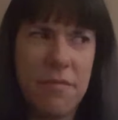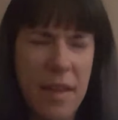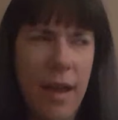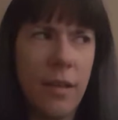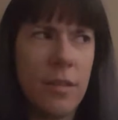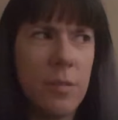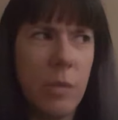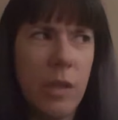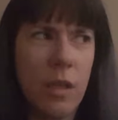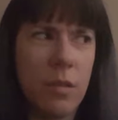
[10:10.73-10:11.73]
yet
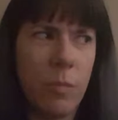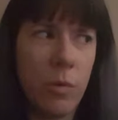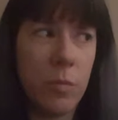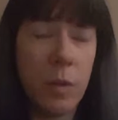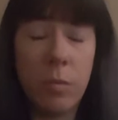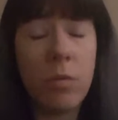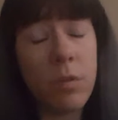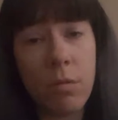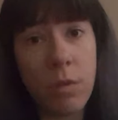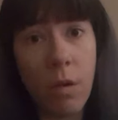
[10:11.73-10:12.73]
because most people
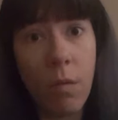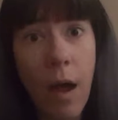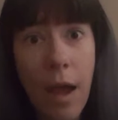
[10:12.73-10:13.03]
don't know